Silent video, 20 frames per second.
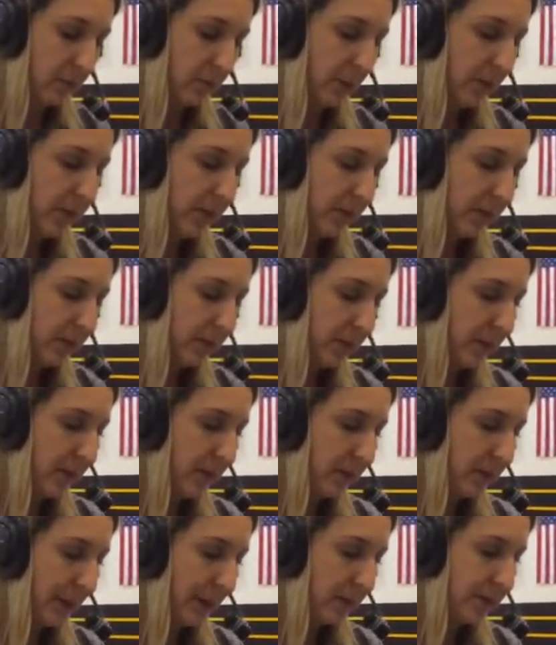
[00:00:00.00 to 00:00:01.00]
What we have coming
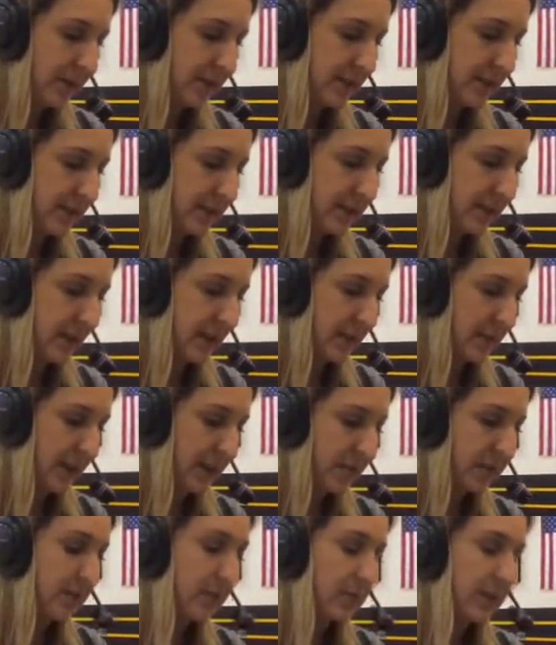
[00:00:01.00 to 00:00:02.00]
up next is
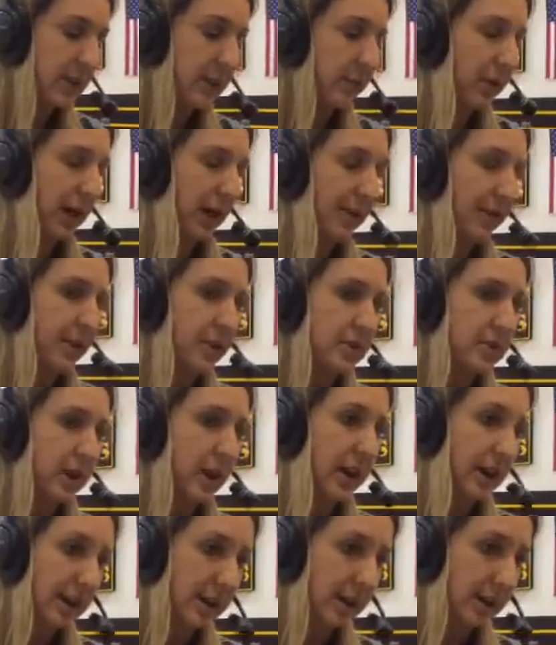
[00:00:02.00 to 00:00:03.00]
next Tuesday we'll have our
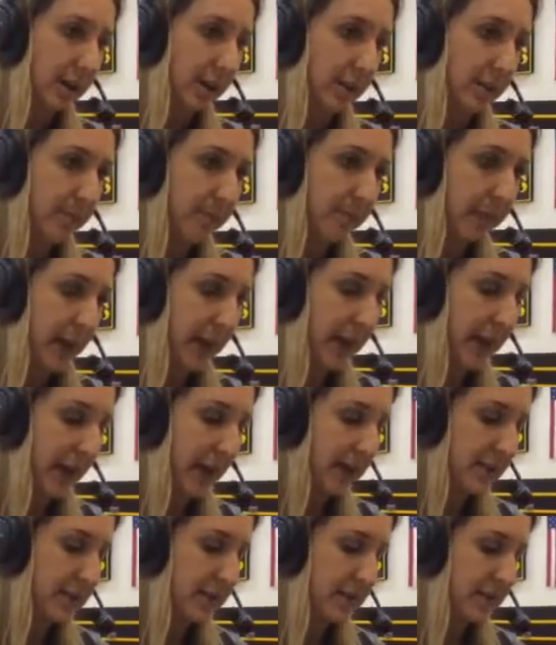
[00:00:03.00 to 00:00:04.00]
triangular
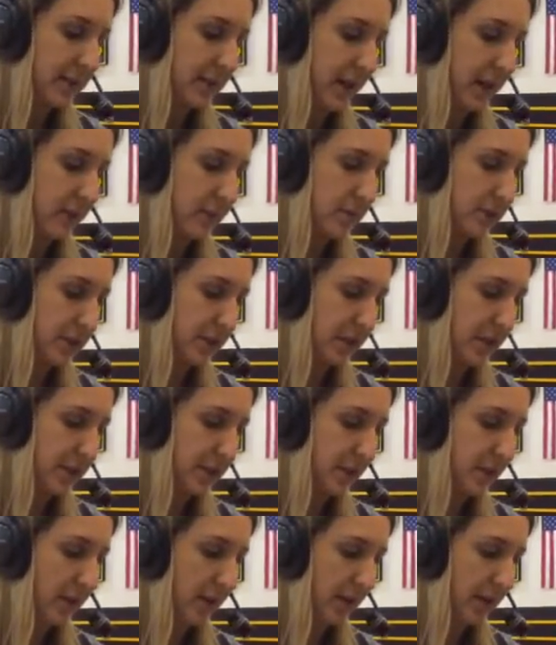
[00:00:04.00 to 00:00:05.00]
against
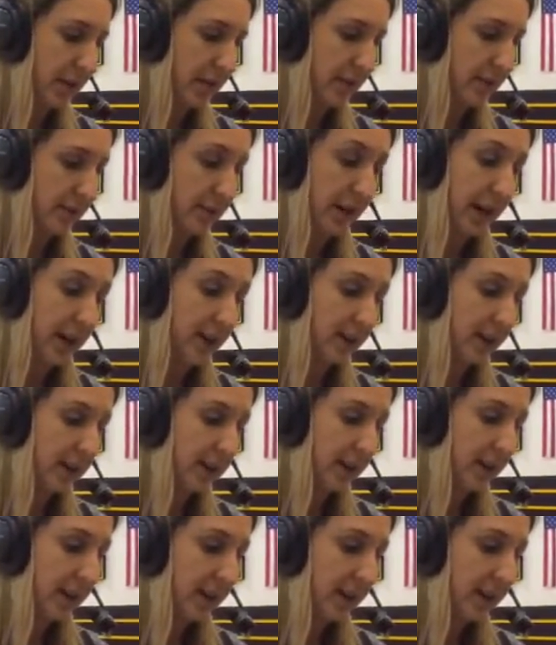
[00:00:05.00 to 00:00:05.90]
Shenandoah in Red Oak.